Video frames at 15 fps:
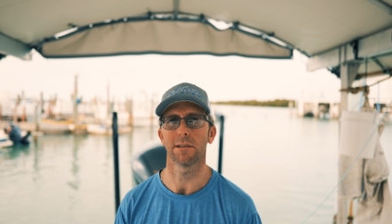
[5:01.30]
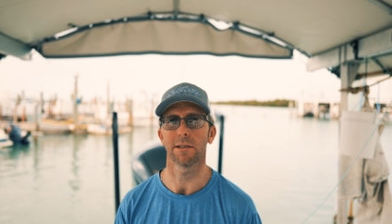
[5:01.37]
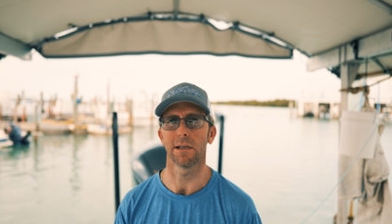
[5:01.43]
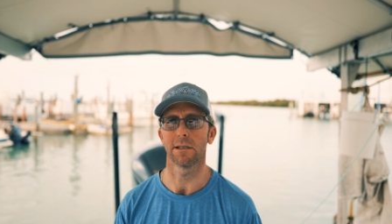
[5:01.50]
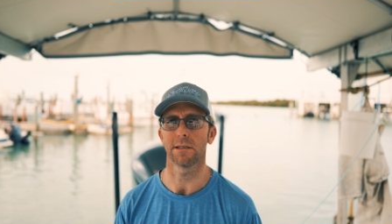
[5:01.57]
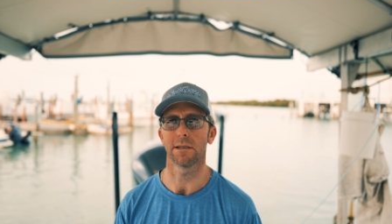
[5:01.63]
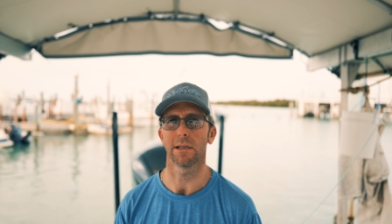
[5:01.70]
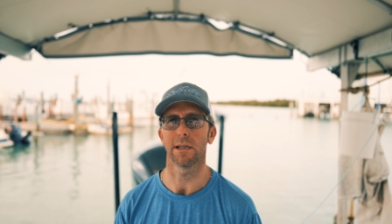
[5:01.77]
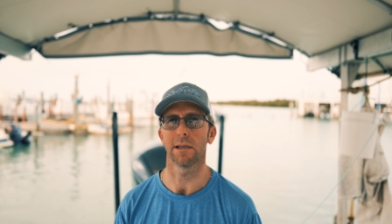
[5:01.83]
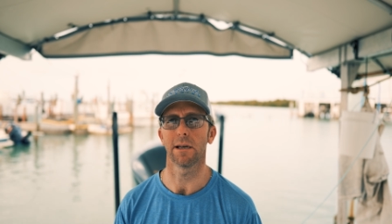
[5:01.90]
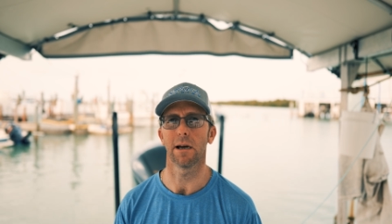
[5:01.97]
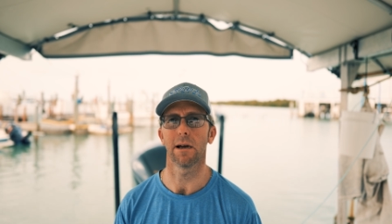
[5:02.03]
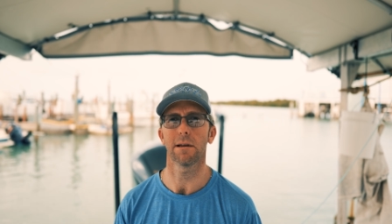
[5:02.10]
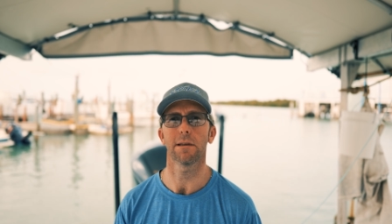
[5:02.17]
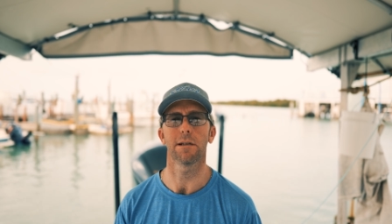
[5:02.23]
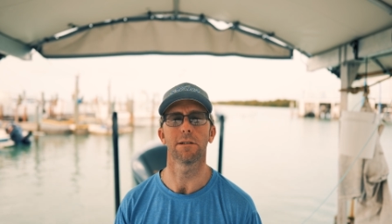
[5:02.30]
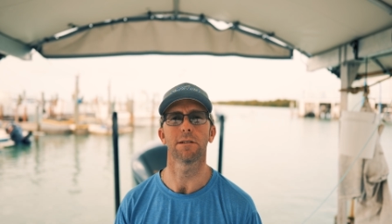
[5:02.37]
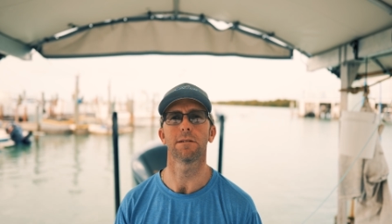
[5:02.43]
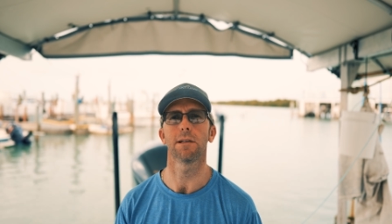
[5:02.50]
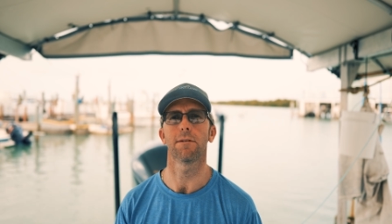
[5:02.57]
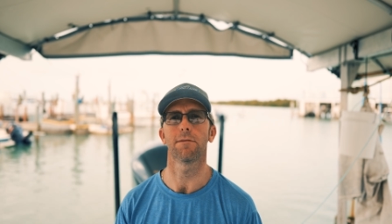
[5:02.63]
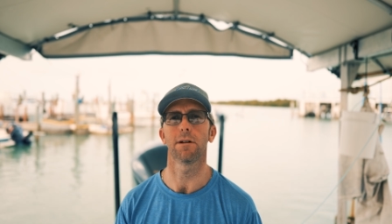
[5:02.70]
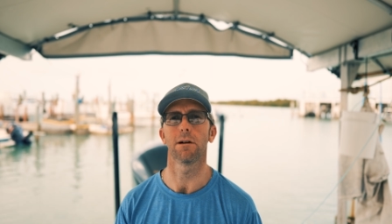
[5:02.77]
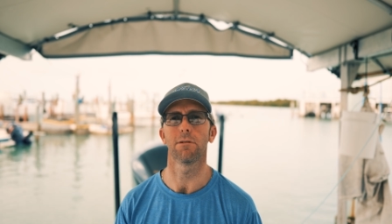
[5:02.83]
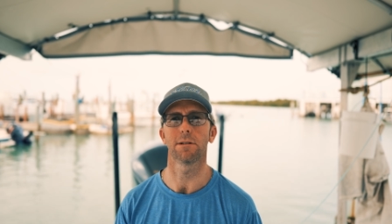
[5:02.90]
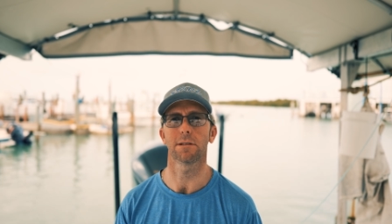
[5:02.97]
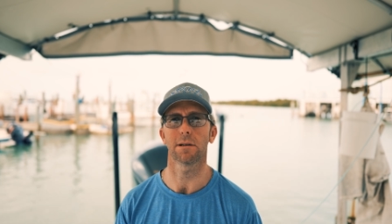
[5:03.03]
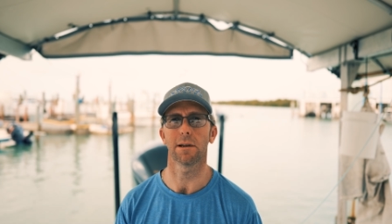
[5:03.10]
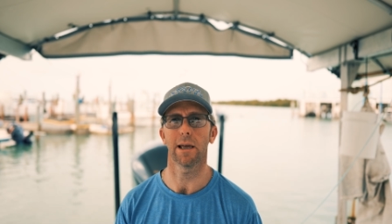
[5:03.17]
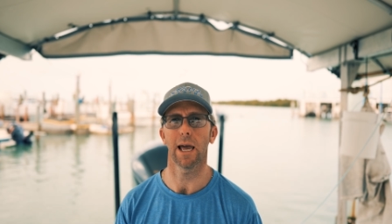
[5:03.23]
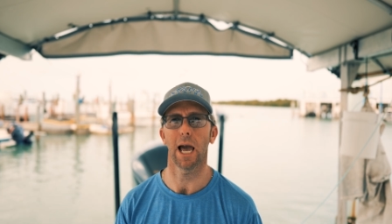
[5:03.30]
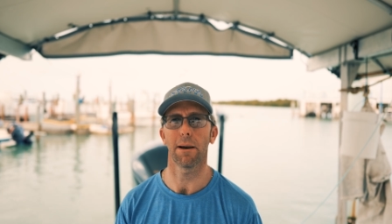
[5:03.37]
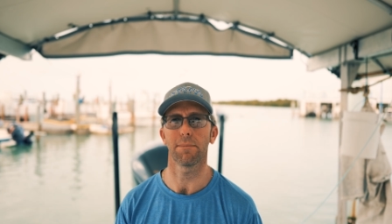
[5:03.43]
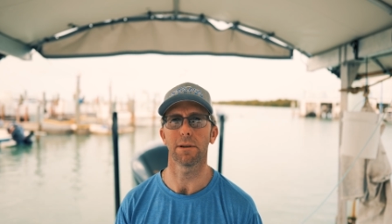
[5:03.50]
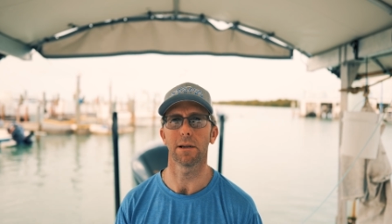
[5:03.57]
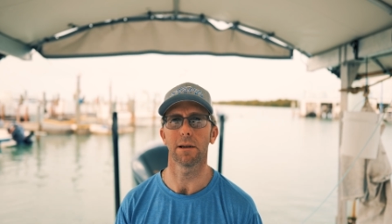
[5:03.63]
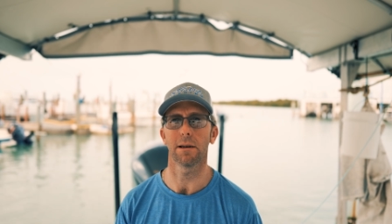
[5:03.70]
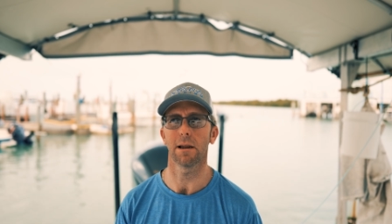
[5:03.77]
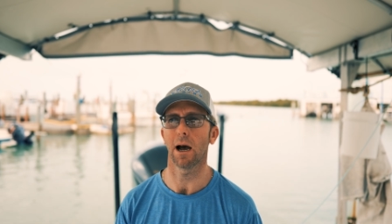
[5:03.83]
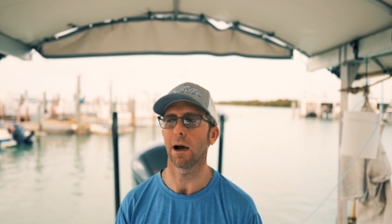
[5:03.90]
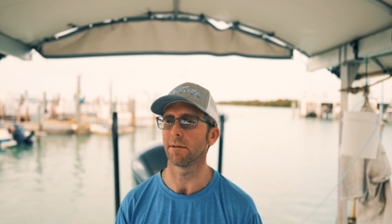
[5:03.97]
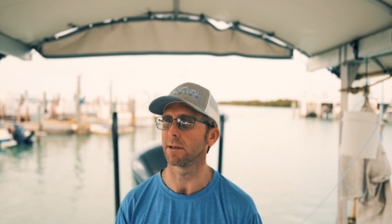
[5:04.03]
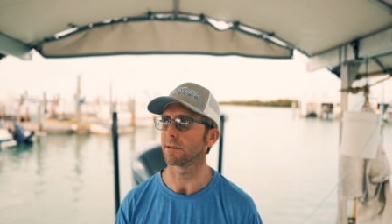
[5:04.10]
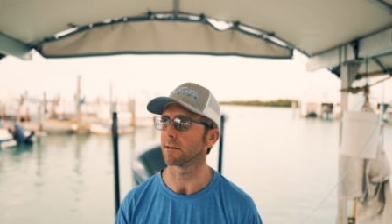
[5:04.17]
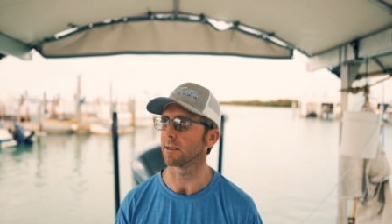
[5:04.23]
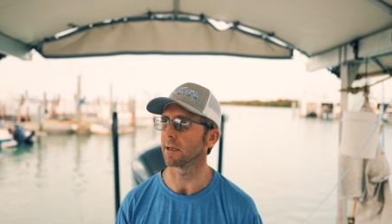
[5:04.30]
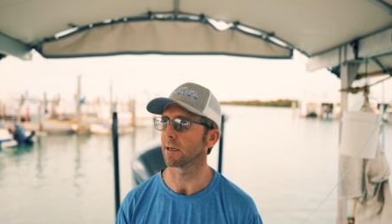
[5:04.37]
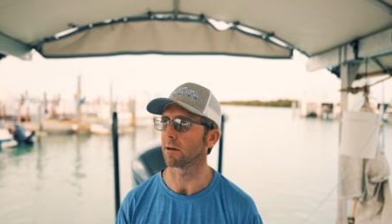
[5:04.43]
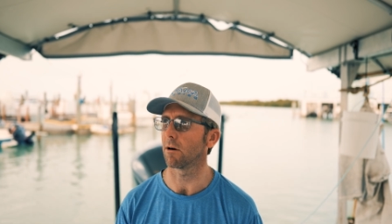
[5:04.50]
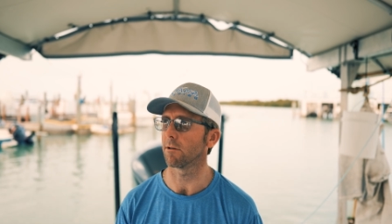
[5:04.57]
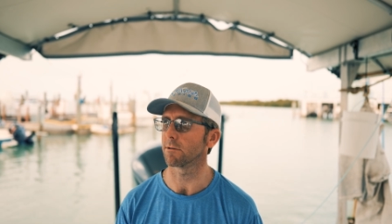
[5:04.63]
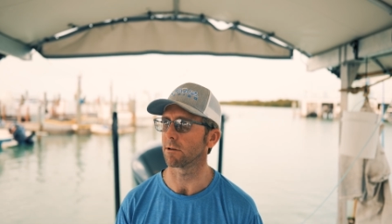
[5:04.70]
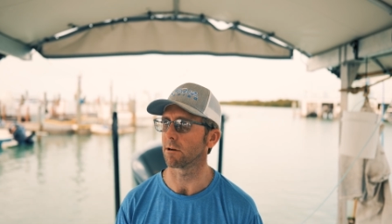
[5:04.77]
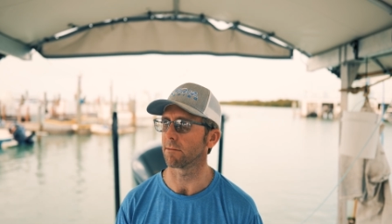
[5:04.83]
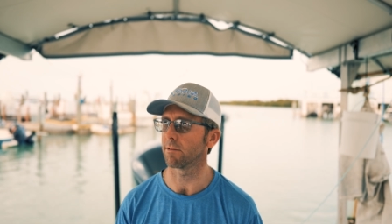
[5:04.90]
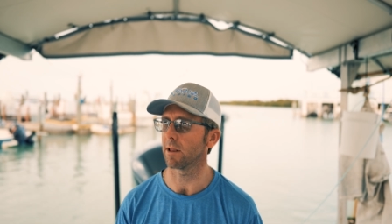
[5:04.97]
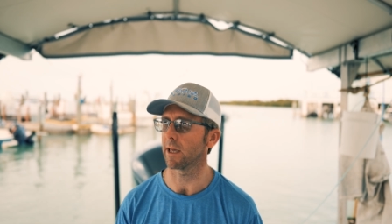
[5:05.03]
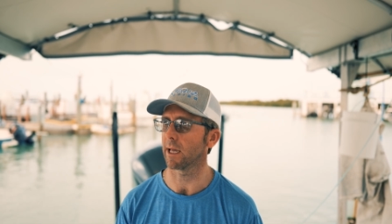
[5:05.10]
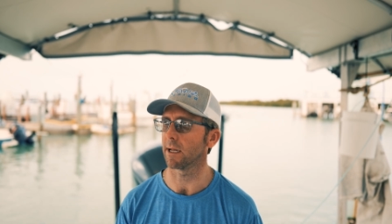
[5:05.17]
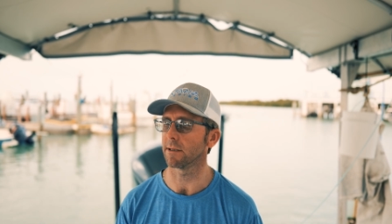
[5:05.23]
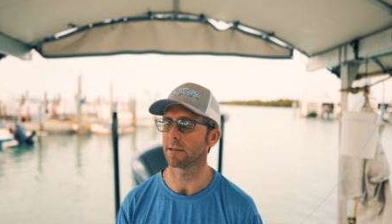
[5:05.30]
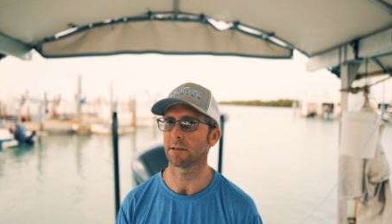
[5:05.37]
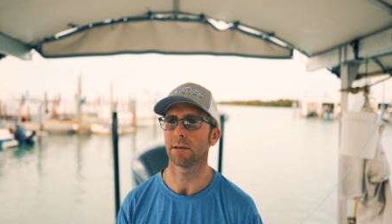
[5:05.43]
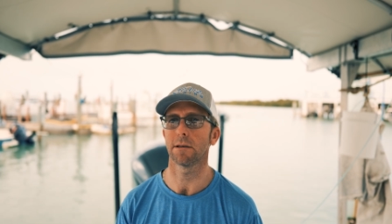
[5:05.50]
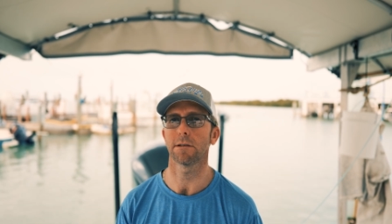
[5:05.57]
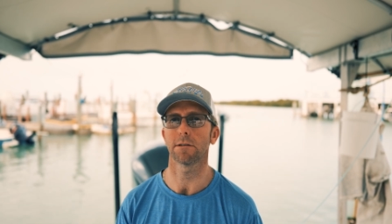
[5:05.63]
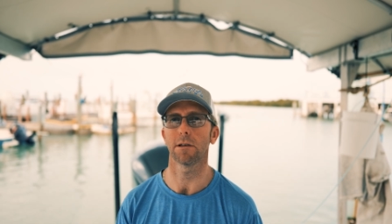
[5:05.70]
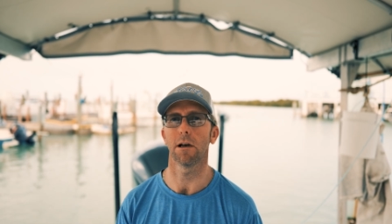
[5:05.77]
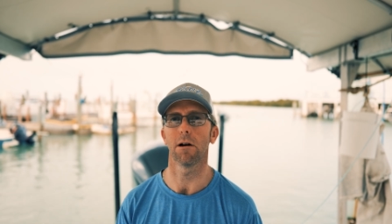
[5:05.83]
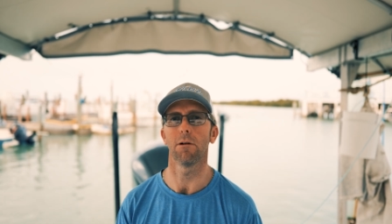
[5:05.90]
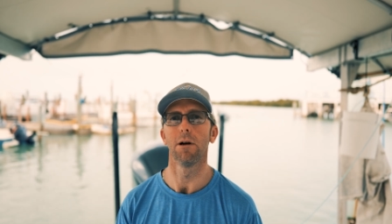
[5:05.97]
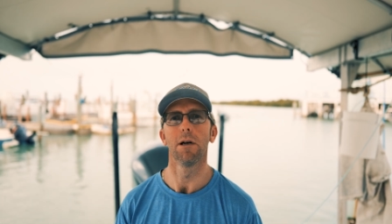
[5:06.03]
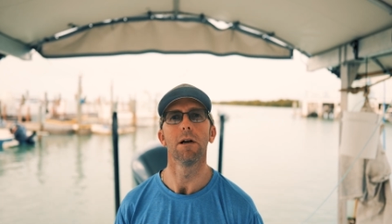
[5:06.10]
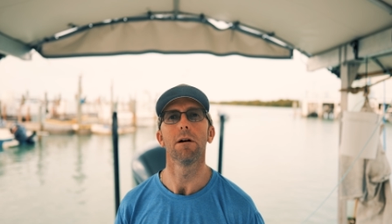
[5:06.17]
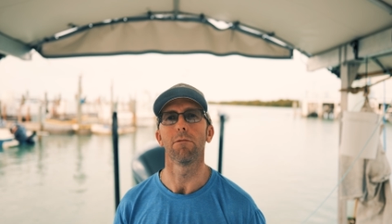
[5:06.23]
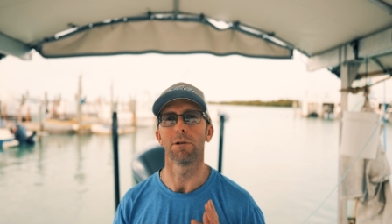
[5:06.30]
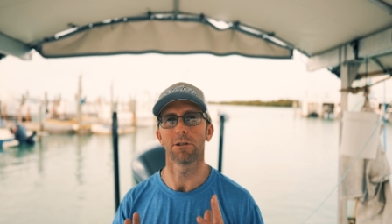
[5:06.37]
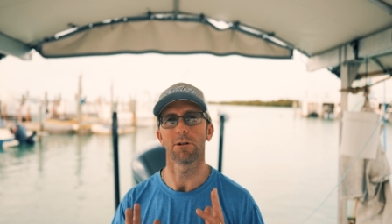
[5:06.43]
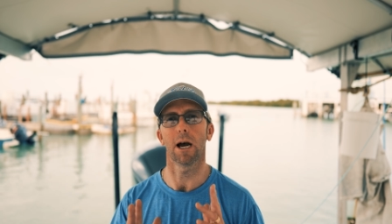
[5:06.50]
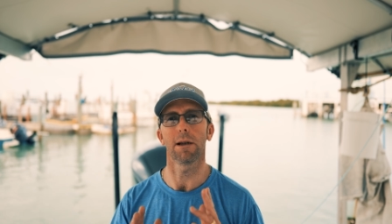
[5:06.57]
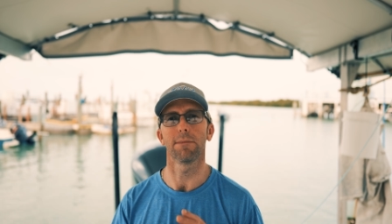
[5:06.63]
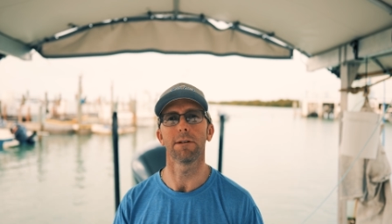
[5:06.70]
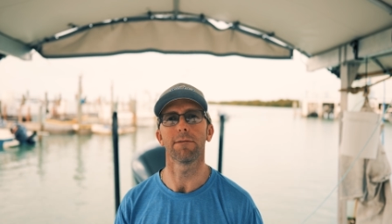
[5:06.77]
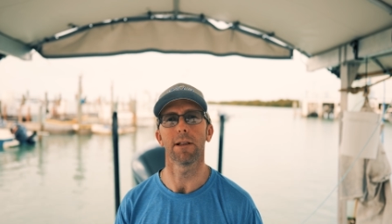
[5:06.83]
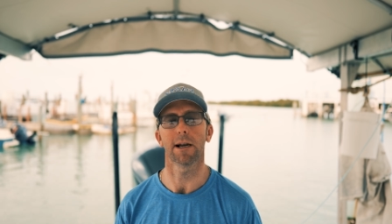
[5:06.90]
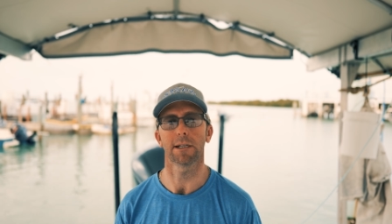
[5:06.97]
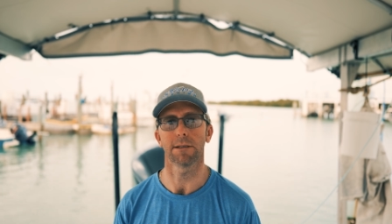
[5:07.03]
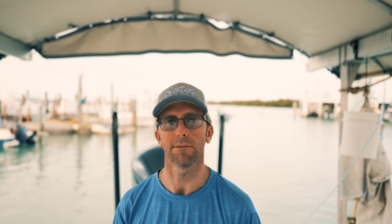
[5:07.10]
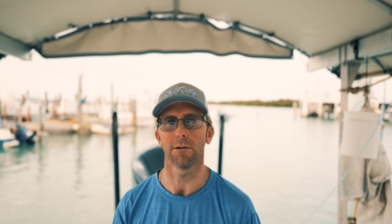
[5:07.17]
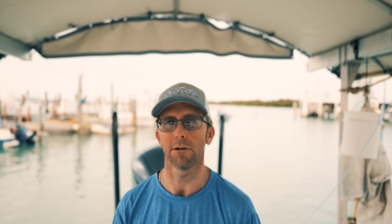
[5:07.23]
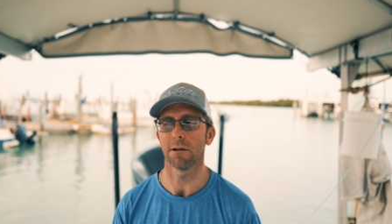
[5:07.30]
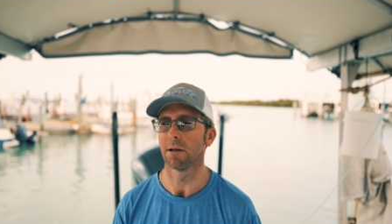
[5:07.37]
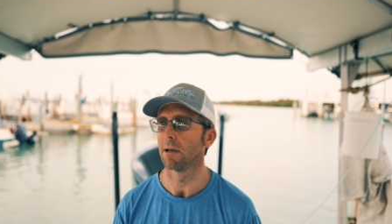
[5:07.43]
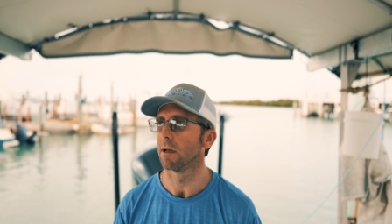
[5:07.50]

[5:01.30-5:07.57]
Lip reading: season, and you just never know what's going to happen, and obviously it can alter your plans. So we try to be flexible.